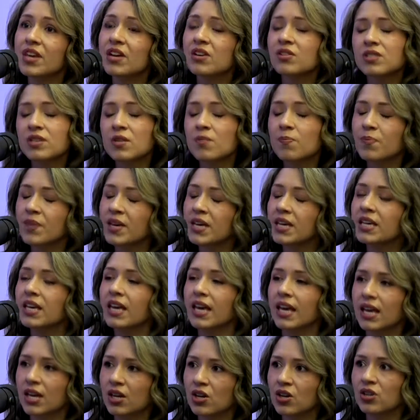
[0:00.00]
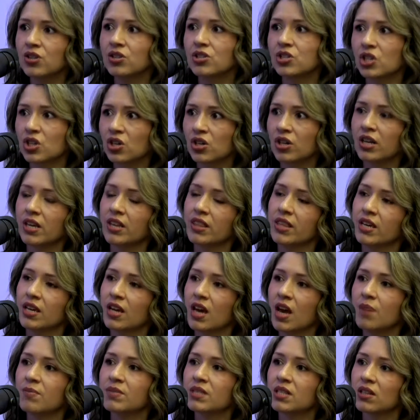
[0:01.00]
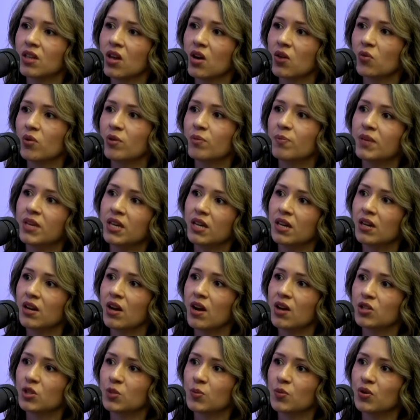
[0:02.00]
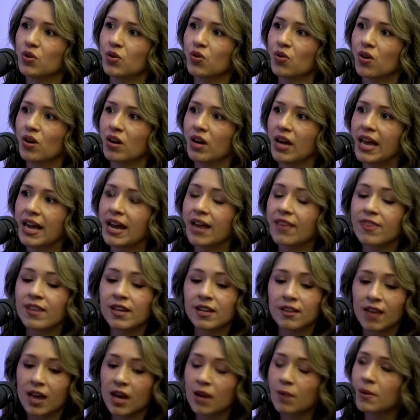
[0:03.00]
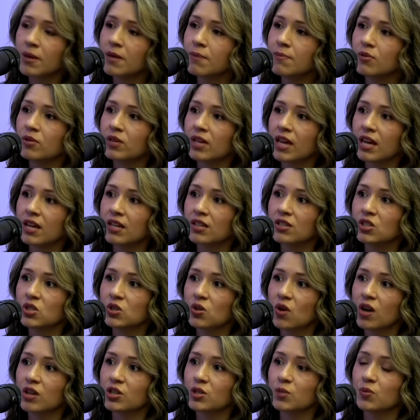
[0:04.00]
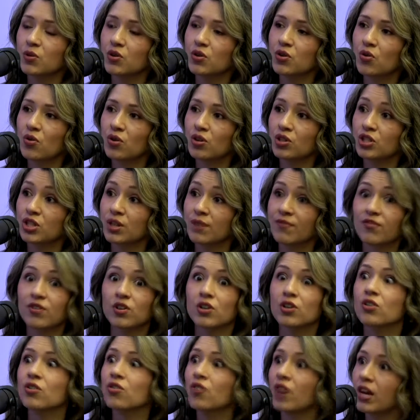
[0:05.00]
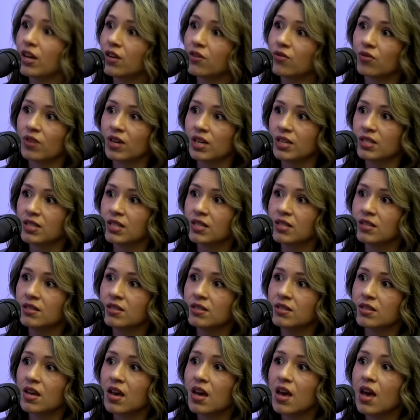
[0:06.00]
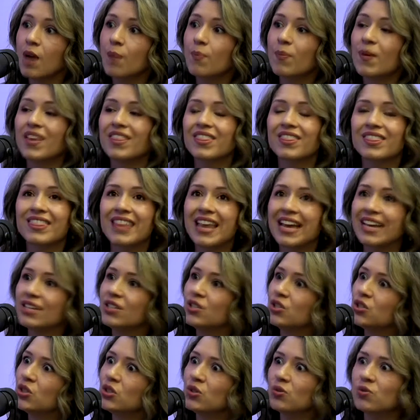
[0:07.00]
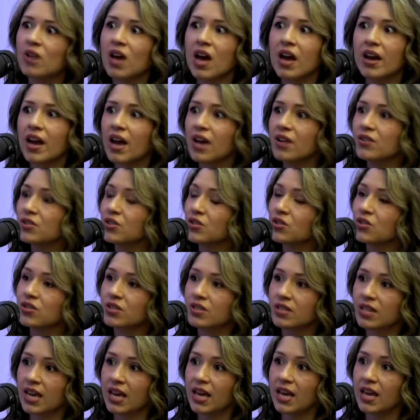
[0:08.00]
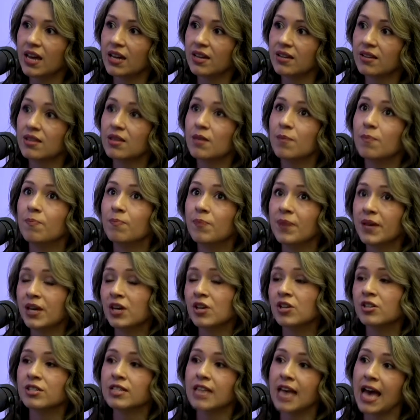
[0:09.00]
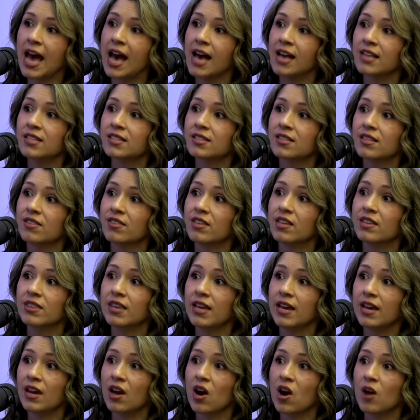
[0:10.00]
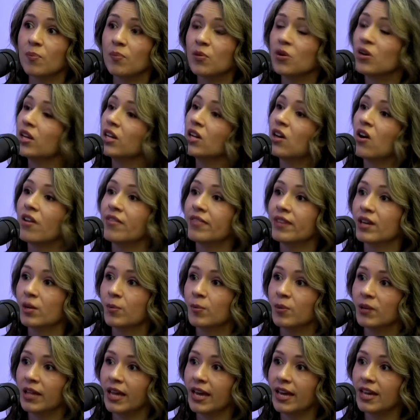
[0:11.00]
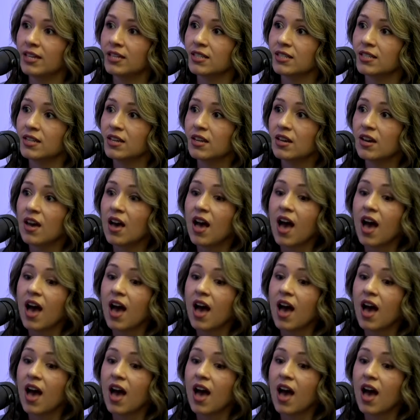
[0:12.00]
There's a big inner journey that comes along with being an entrepreneur. And I think a lot of people get into entrepreneurship for great reasons, but they do not understand the bigger task that they are putting on their plate.